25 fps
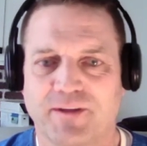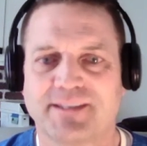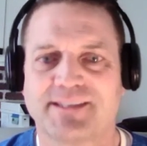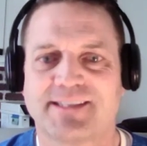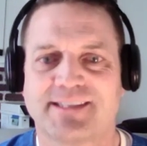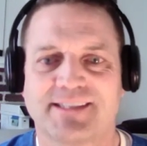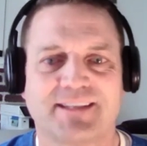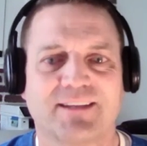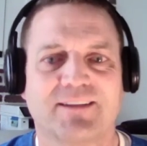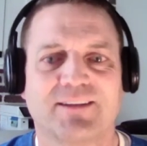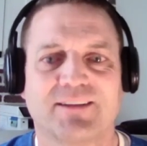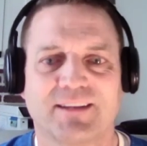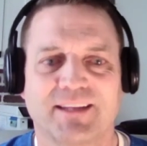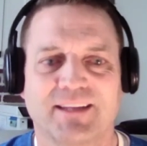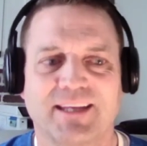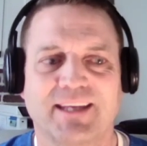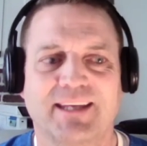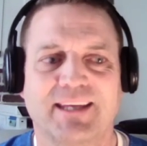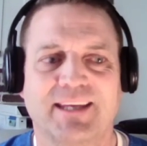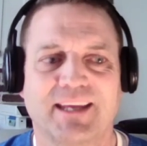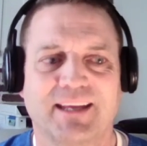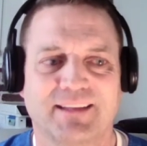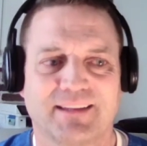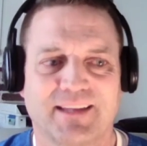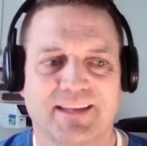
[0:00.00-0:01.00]
It's still
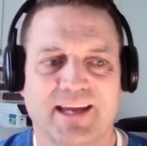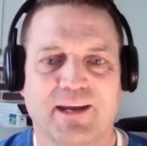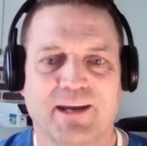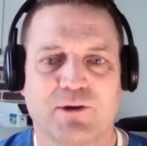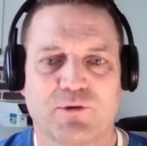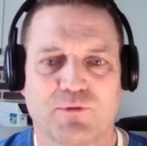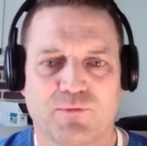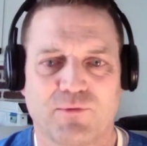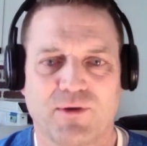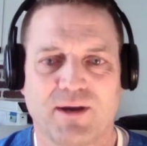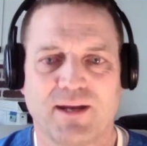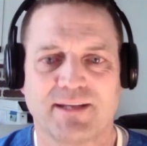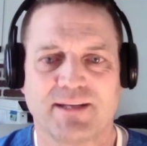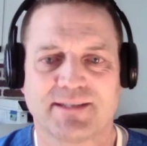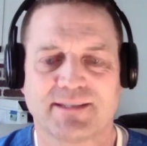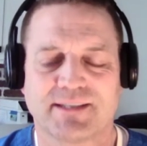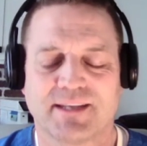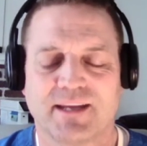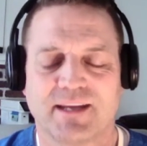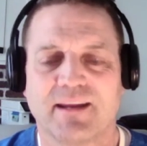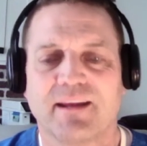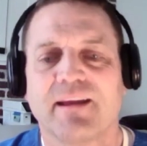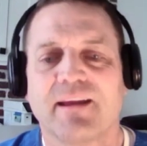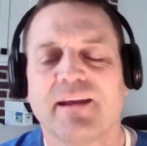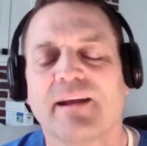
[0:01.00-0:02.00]
leaking like
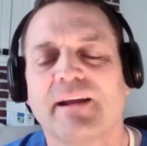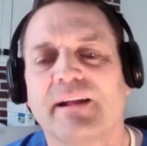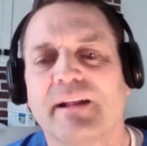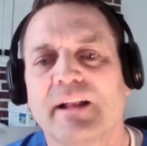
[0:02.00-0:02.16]
crazy.